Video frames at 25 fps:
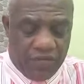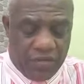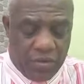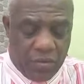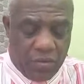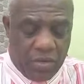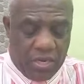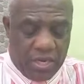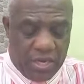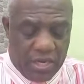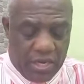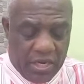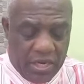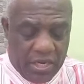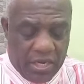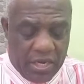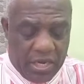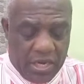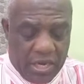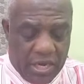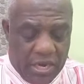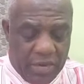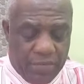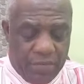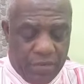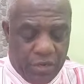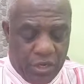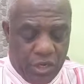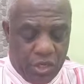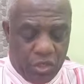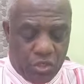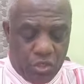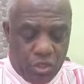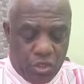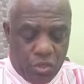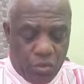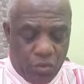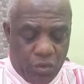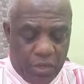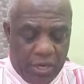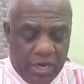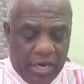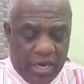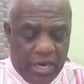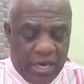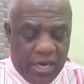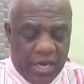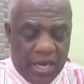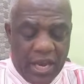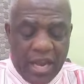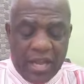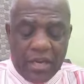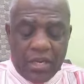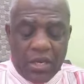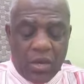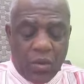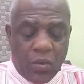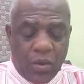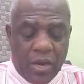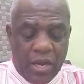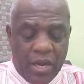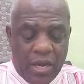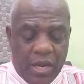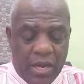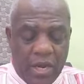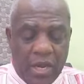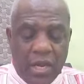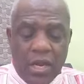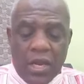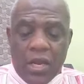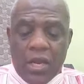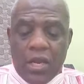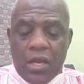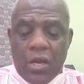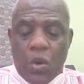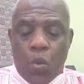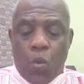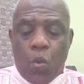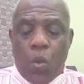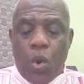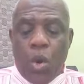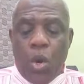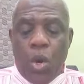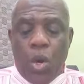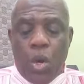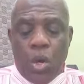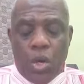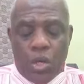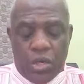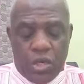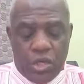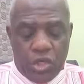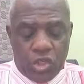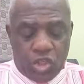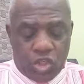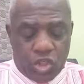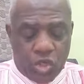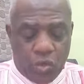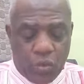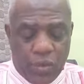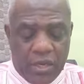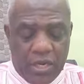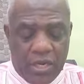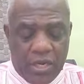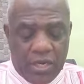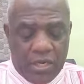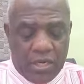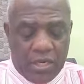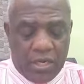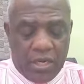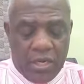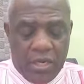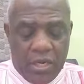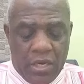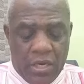way and begin to do it like the way the world is doing it.